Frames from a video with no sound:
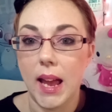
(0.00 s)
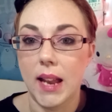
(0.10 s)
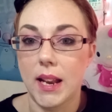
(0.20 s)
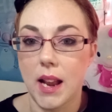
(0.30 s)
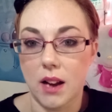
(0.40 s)

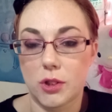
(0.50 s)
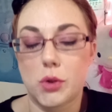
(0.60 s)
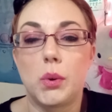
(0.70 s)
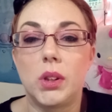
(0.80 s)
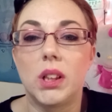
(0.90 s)
and an
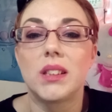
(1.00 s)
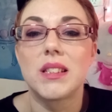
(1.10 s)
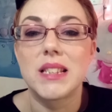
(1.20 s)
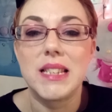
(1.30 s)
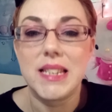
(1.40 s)
actual
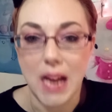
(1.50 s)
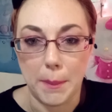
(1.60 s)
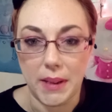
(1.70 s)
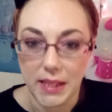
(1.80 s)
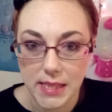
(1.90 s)

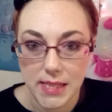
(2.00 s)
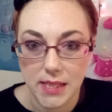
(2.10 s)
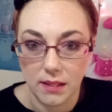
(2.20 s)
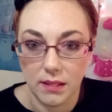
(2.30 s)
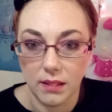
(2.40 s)
dominant.